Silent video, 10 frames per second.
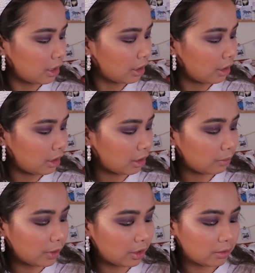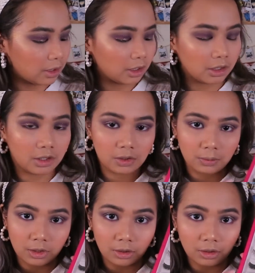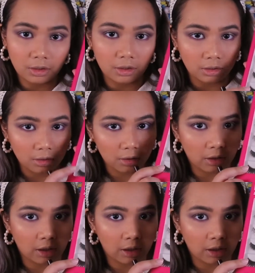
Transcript: I think I'll be using this one, the